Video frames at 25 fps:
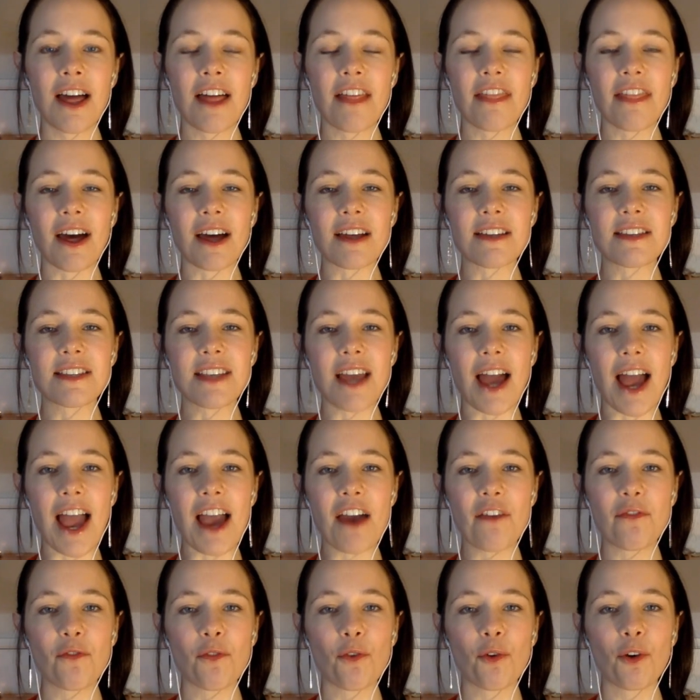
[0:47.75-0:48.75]
That's
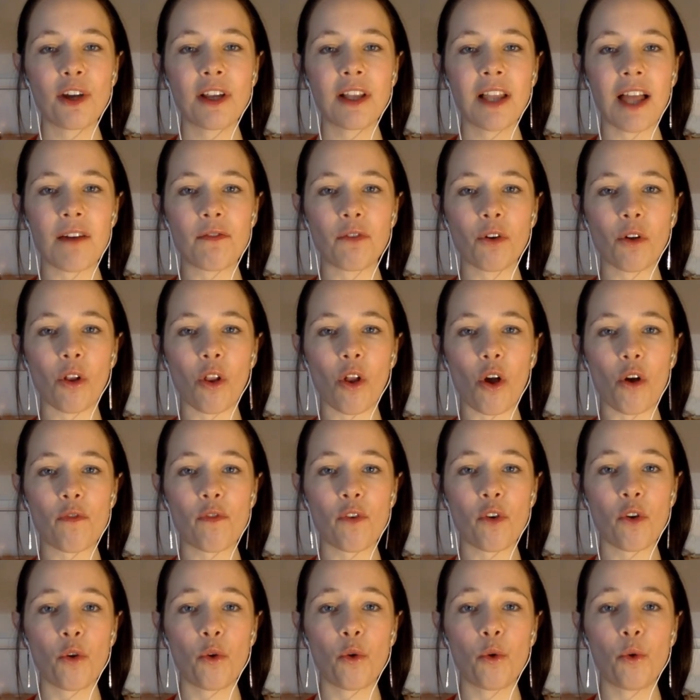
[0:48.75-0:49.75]
every level of
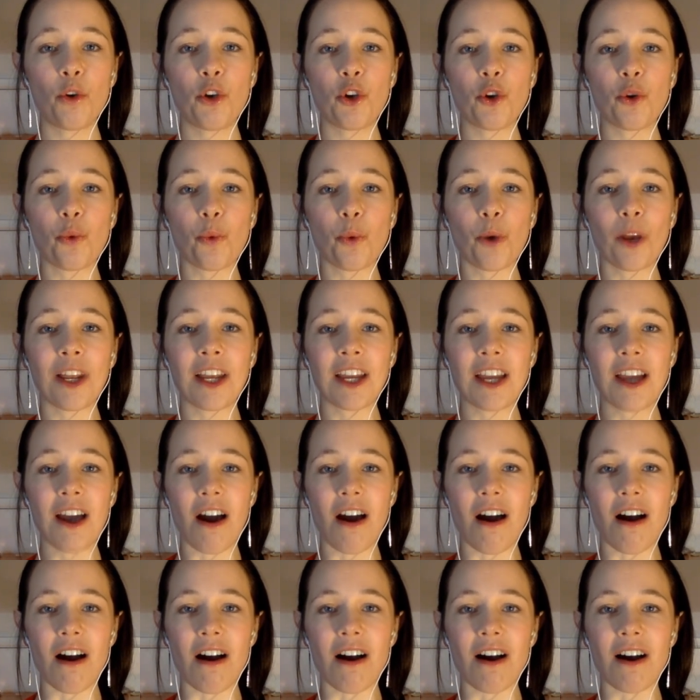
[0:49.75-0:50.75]
who you really
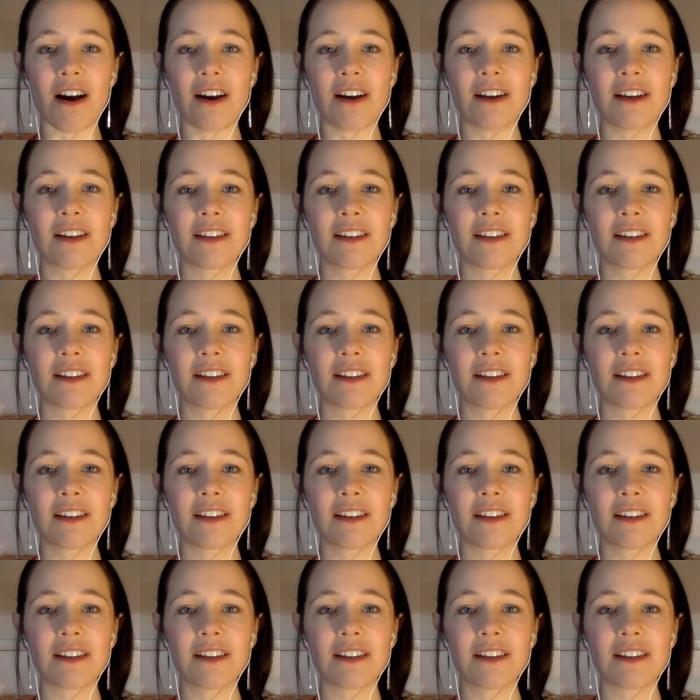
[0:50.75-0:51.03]
are.